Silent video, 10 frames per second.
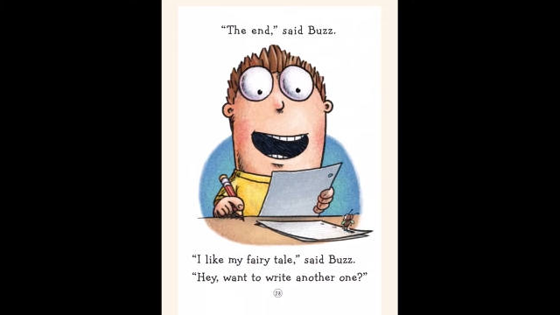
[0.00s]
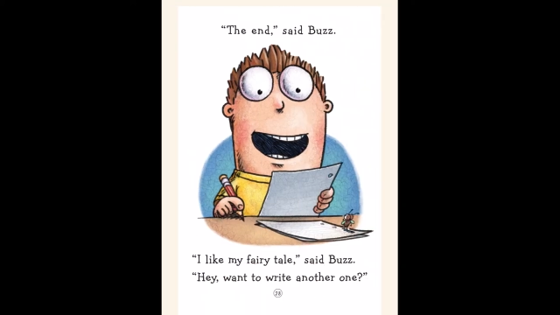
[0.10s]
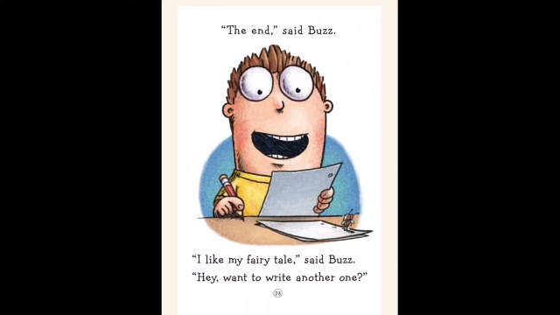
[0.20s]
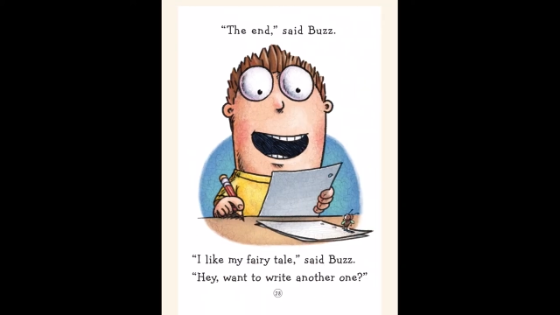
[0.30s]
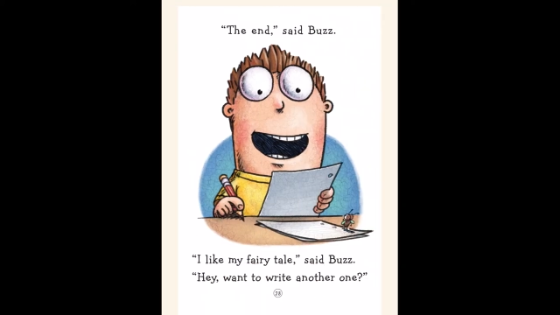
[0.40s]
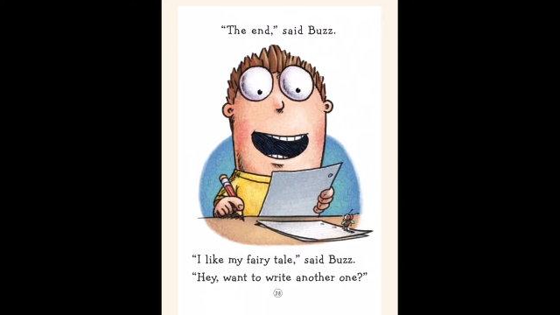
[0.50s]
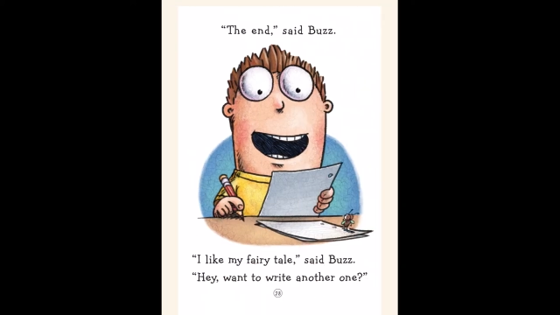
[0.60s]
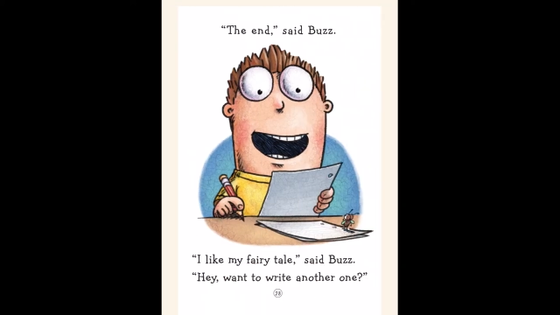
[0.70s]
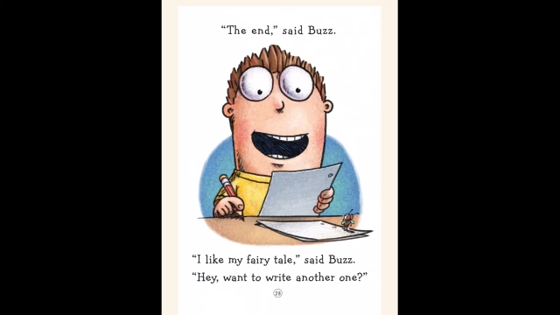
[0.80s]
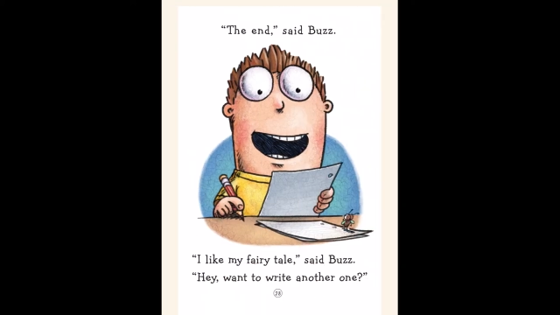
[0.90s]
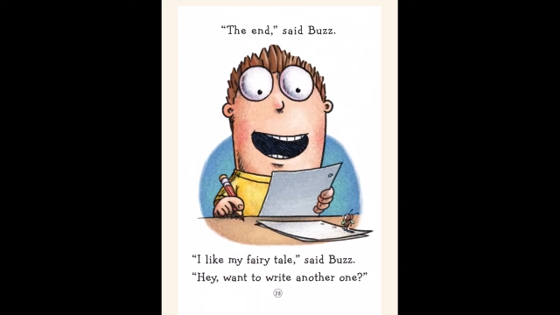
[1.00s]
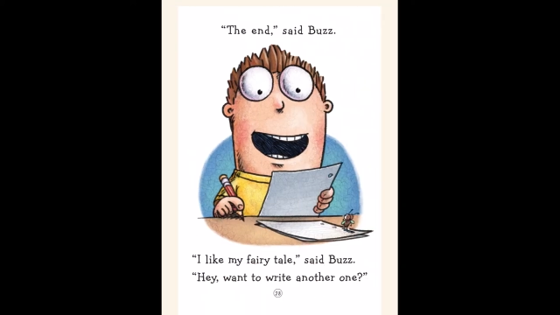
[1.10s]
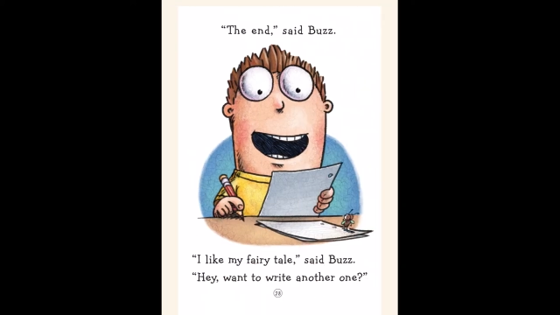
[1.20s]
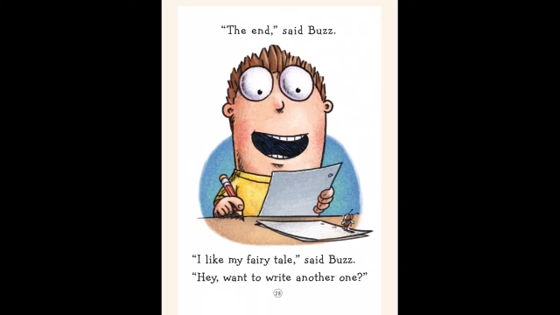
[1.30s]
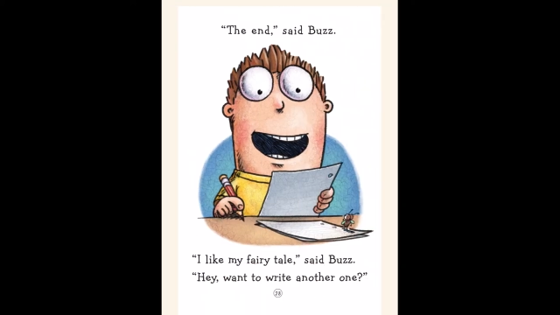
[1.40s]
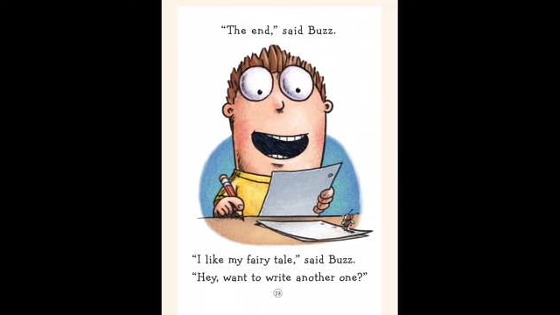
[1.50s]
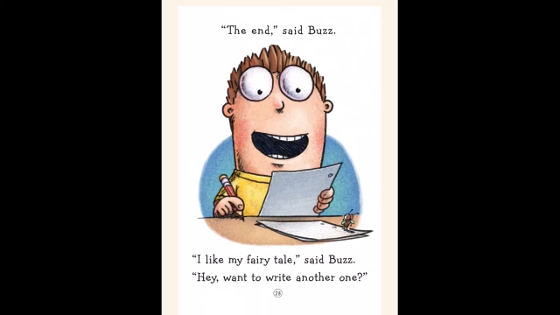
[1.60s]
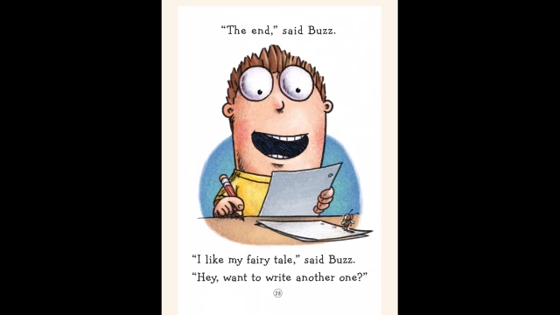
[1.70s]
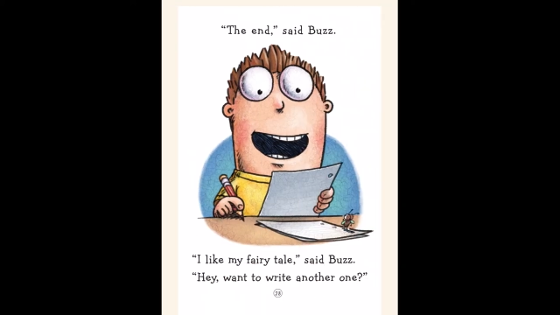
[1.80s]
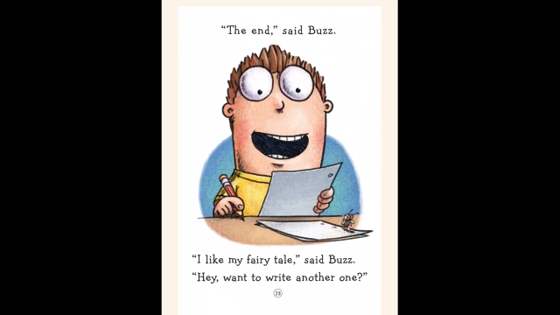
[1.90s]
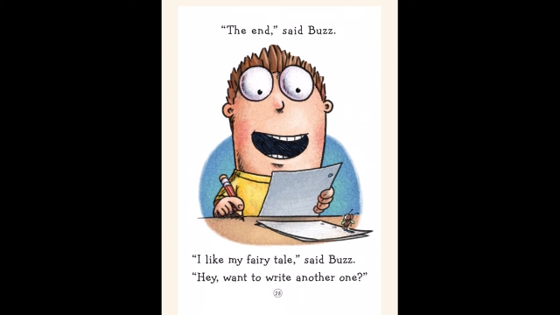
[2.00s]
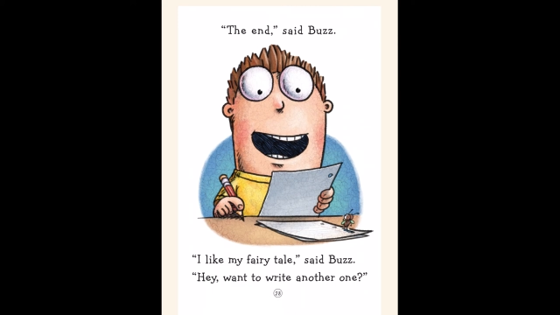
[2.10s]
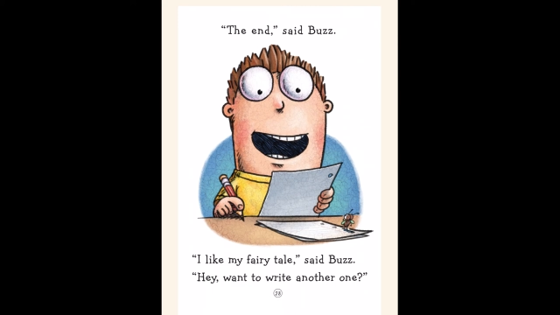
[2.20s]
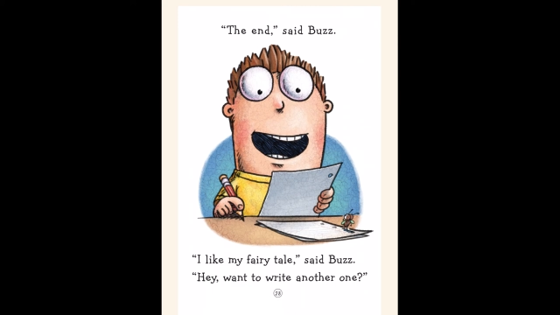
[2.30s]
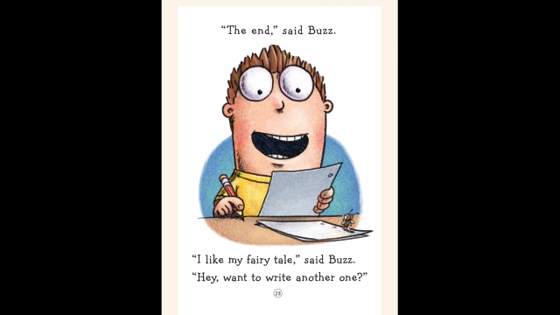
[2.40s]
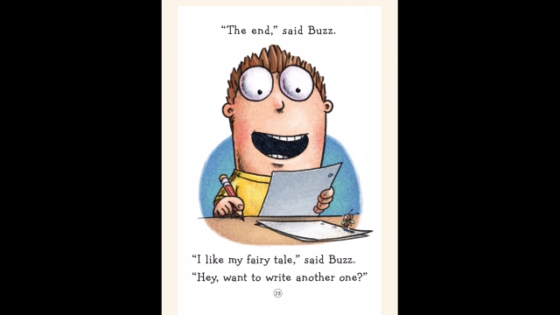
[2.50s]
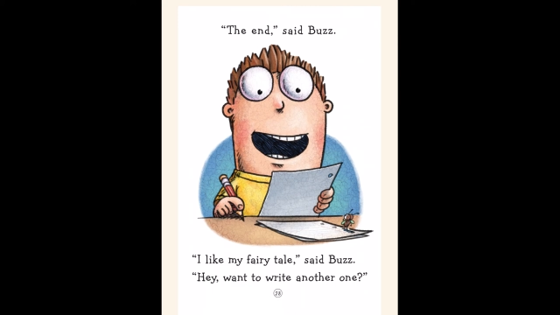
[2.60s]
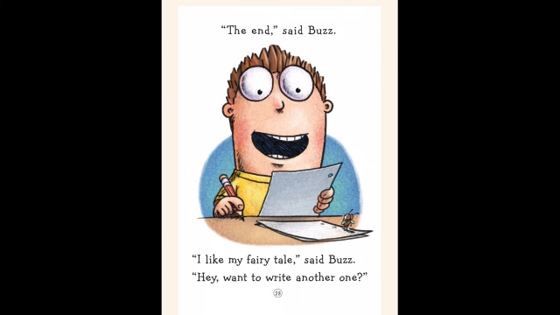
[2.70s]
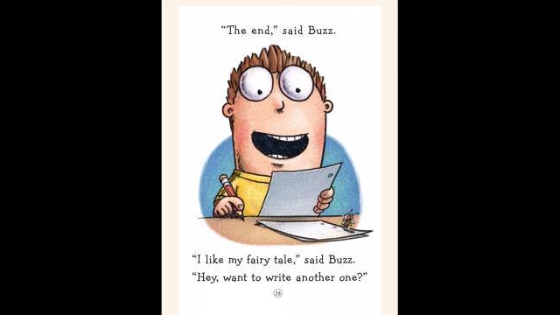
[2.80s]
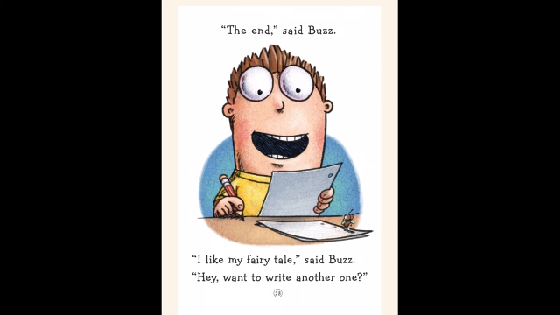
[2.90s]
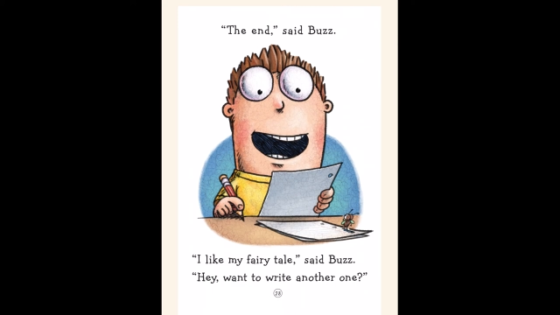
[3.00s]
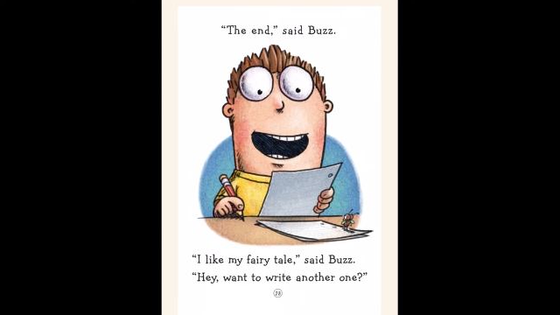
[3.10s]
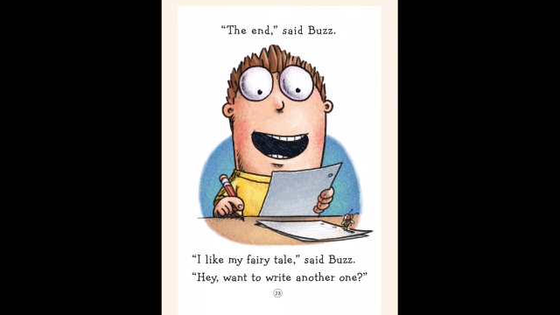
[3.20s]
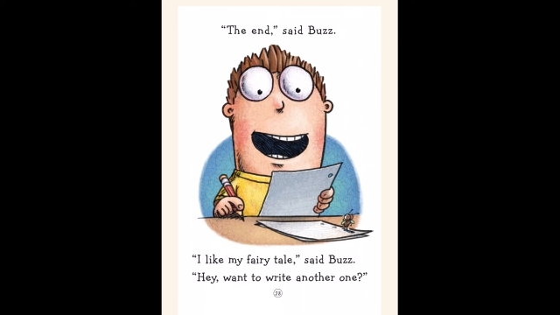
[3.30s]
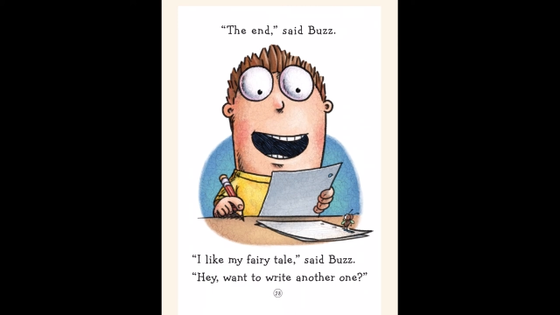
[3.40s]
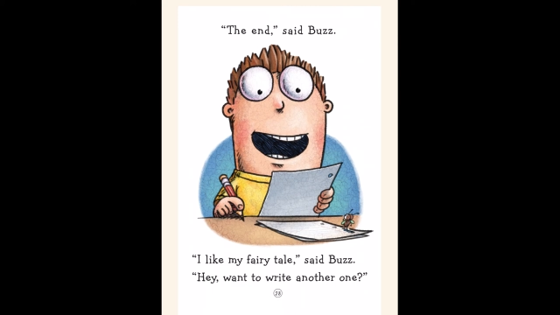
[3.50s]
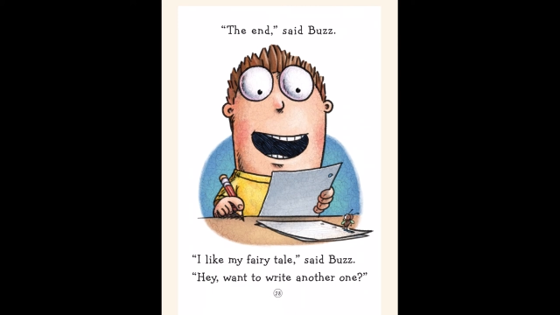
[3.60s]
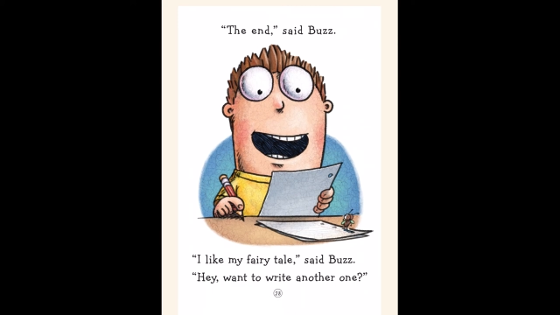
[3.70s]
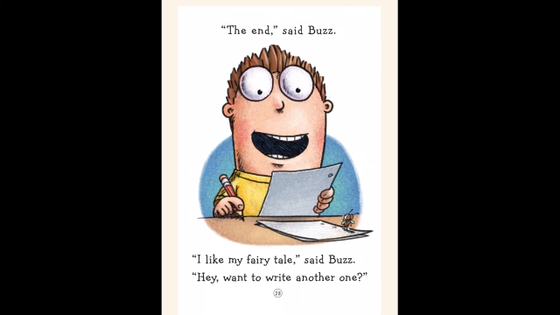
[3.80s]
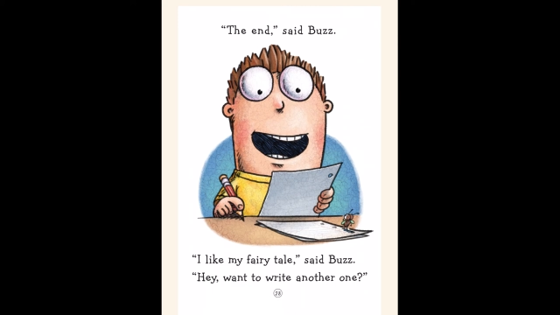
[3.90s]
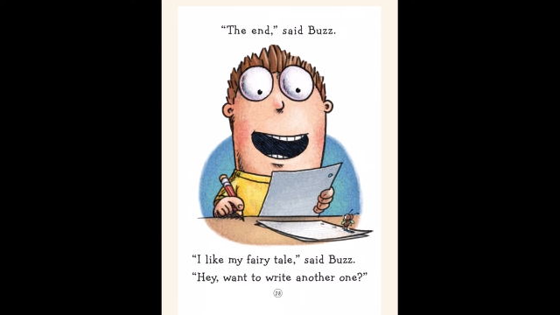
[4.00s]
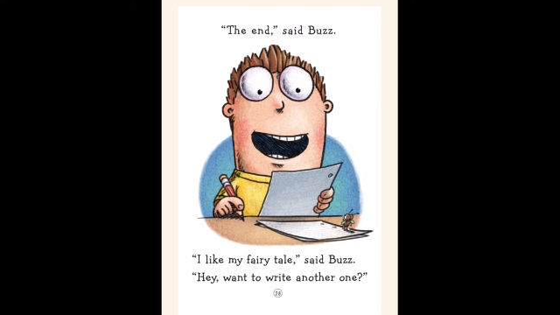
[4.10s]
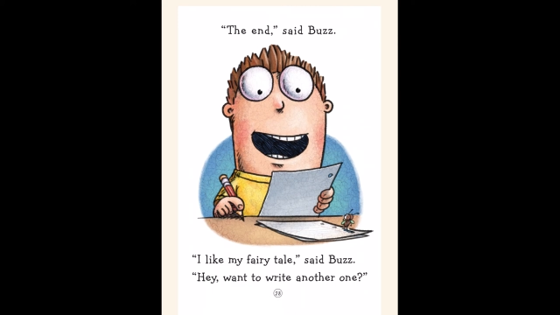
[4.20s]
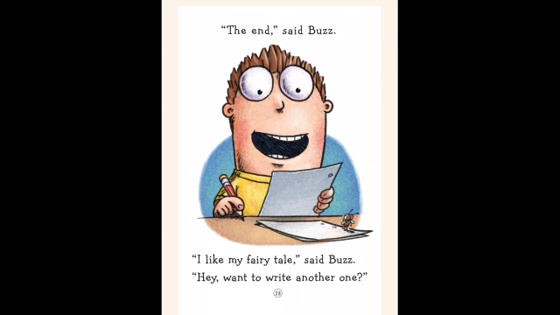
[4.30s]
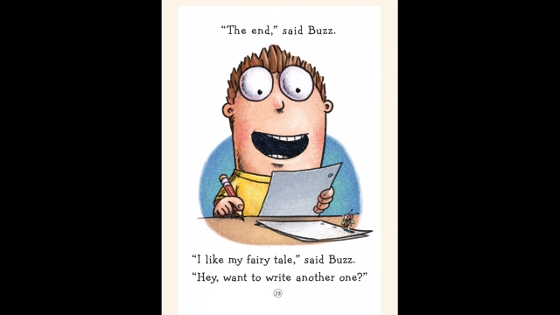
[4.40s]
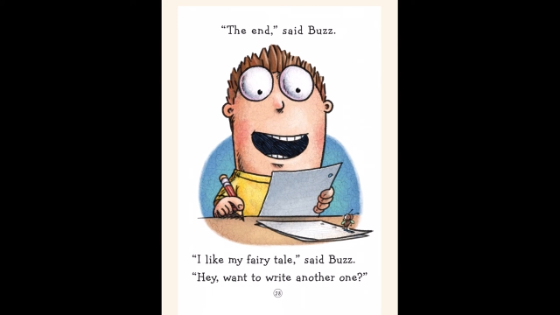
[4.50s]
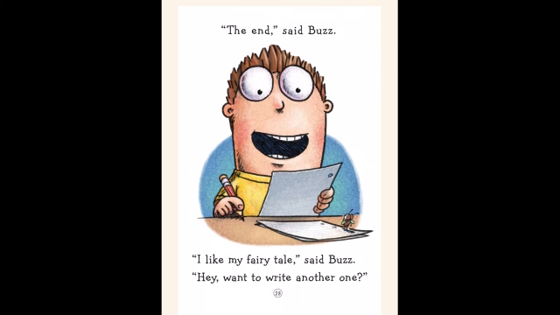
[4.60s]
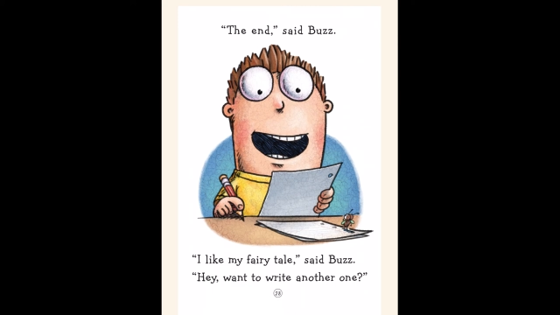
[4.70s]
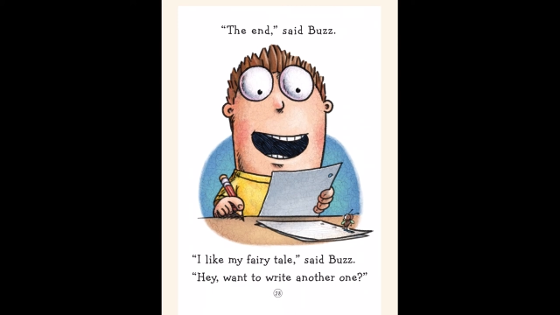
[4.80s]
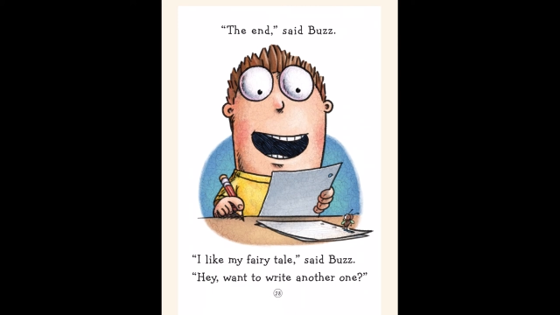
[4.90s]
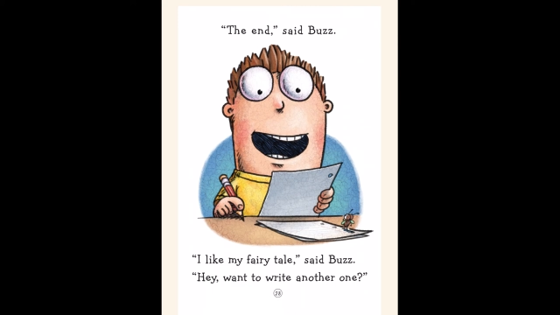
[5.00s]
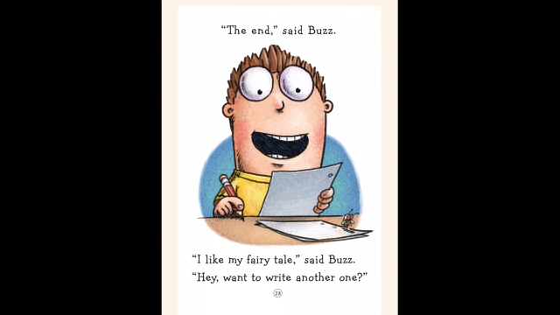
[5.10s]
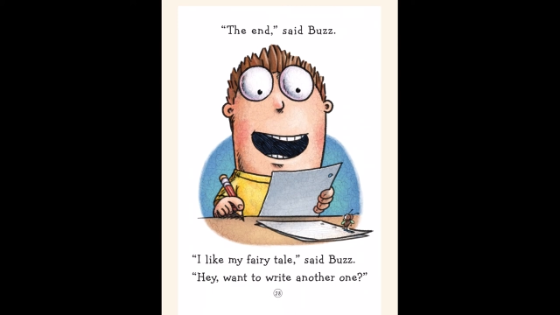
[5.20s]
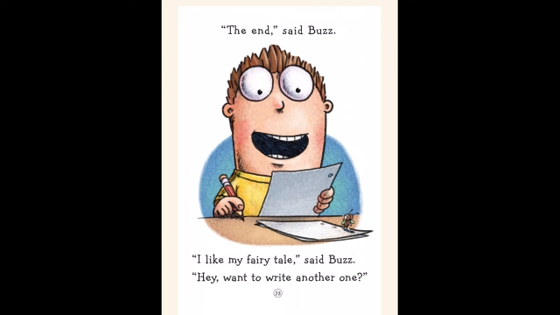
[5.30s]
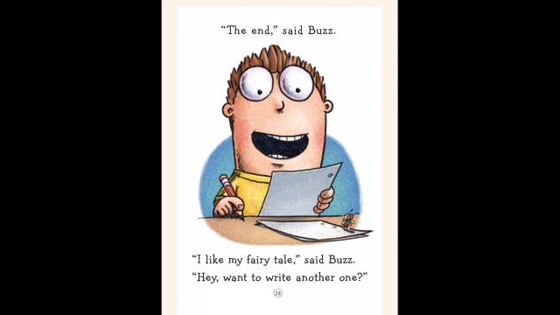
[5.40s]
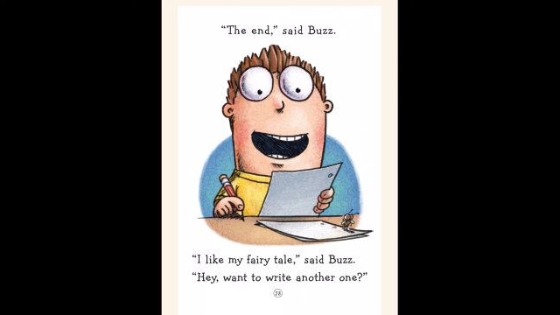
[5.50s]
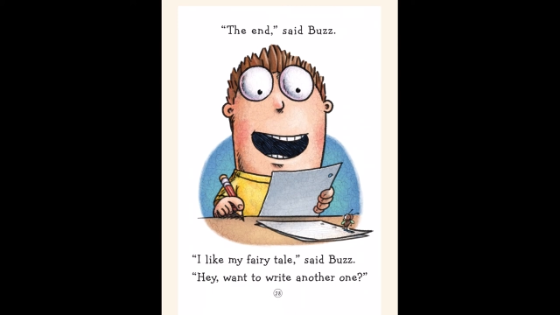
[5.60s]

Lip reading: Nobody's mouth can be seen.